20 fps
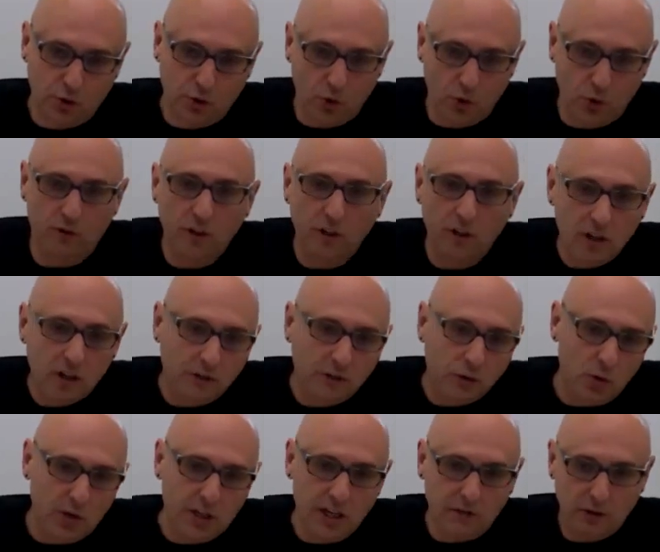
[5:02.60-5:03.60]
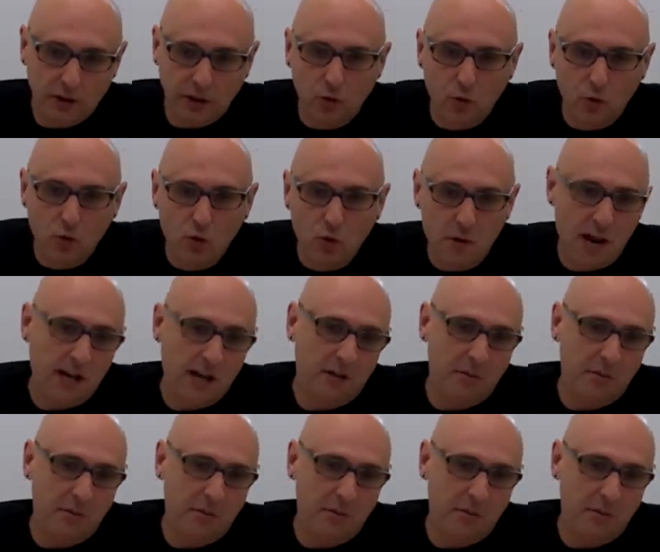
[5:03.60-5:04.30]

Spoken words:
of a server to a given group,